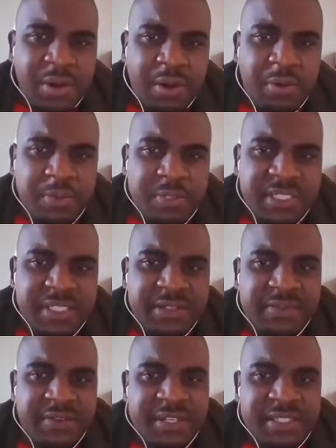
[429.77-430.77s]

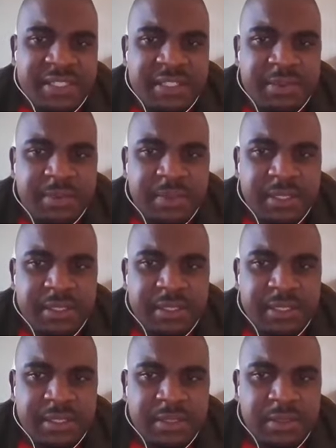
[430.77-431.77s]
objective assessment,
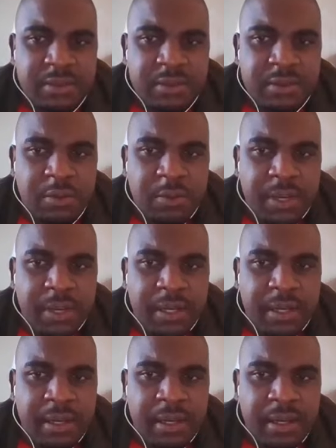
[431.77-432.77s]
global
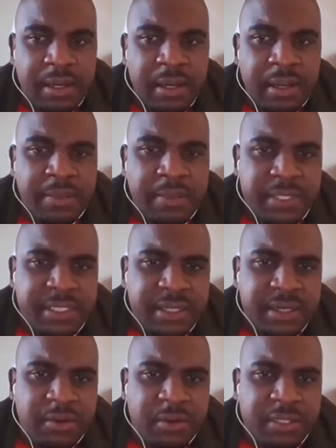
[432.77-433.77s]

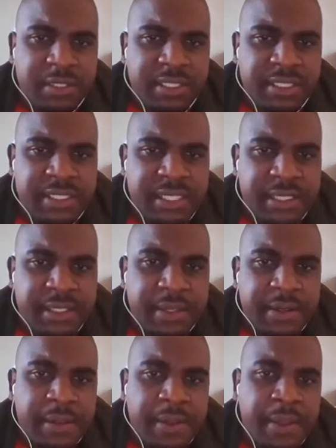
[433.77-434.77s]
material condition,
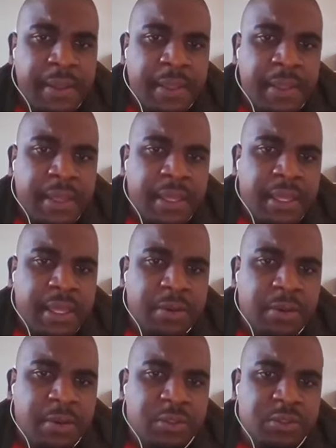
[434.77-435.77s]

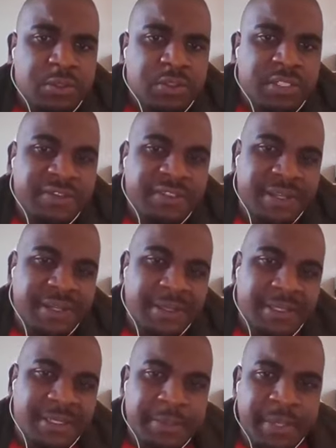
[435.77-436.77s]
and also to
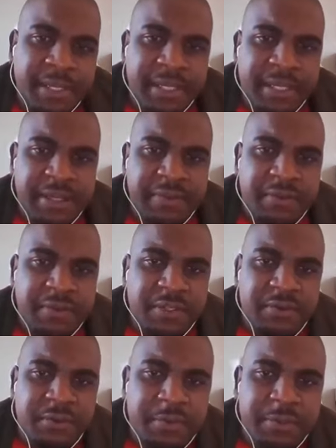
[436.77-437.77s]
depend
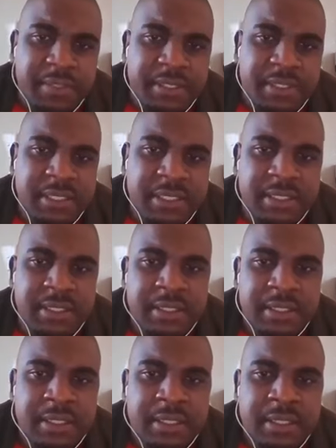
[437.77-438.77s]
efforts for building
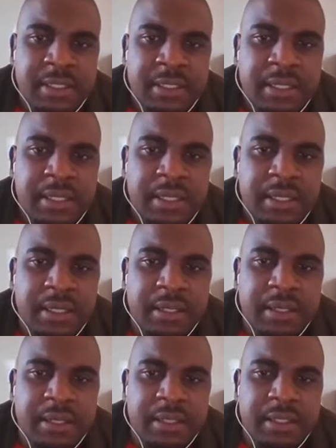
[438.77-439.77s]
uh,
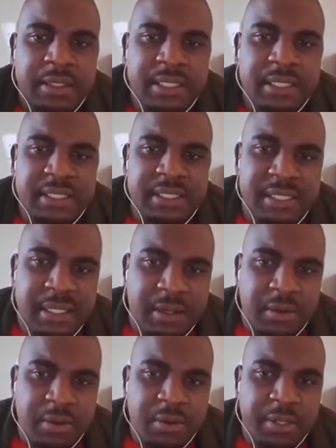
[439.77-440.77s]

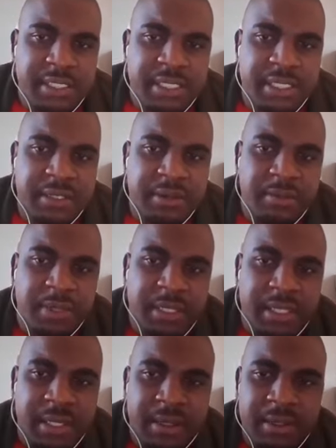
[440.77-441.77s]
international cohesion in
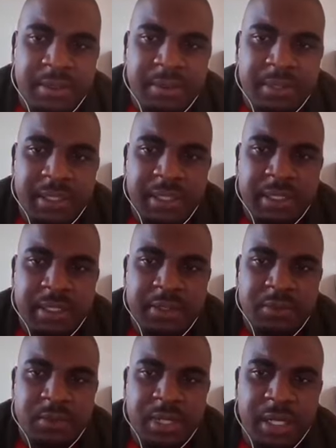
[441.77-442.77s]
one country
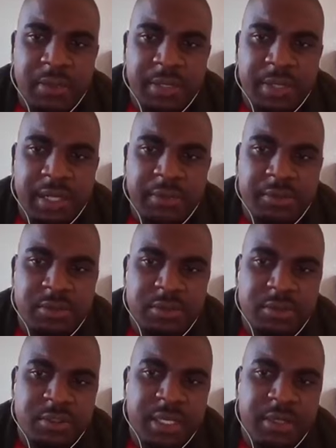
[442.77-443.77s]
to country
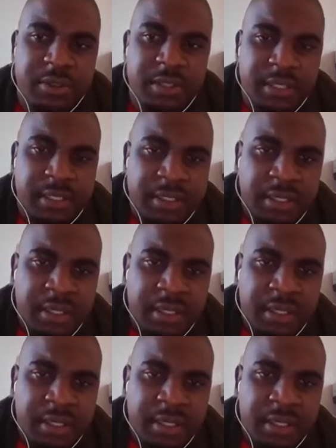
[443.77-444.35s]
to country